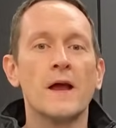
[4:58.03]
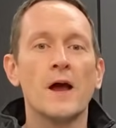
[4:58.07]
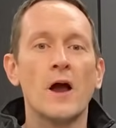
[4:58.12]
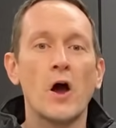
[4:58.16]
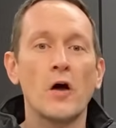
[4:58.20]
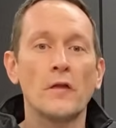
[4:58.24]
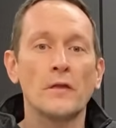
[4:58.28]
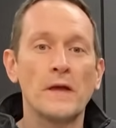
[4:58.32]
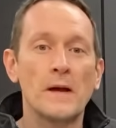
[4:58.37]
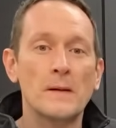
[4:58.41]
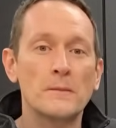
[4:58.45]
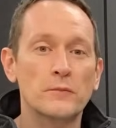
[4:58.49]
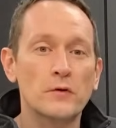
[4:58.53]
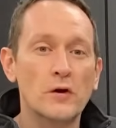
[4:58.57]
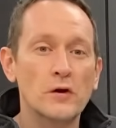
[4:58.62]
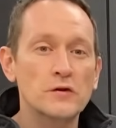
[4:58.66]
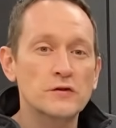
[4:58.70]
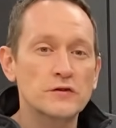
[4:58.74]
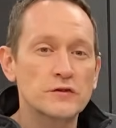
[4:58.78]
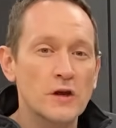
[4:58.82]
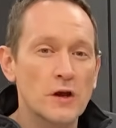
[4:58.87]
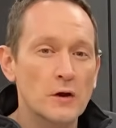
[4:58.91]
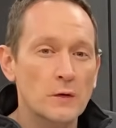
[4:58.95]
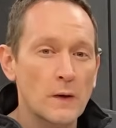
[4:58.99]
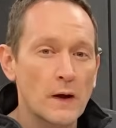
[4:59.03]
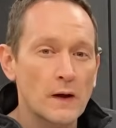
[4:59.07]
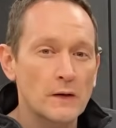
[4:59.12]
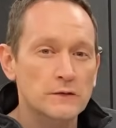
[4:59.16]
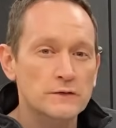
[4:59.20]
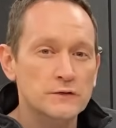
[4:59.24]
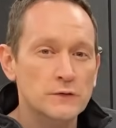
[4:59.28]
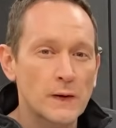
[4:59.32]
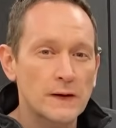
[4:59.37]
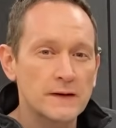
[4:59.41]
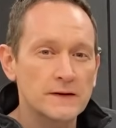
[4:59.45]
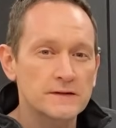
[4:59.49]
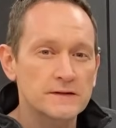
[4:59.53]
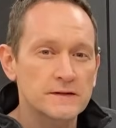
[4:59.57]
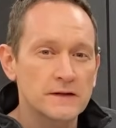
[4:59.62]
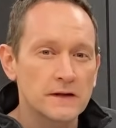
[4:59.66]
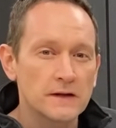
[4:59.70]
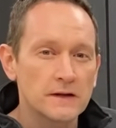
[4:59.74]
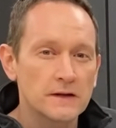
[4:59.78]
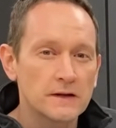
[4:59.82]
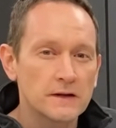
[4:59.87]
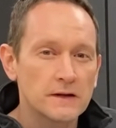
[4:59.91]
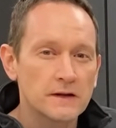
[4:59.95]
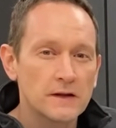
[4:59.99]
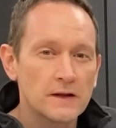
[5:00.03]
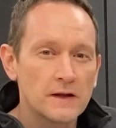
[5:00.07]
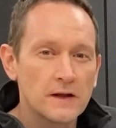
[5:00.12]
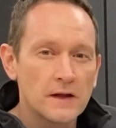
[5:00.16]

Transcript: On the Ambrogio L20,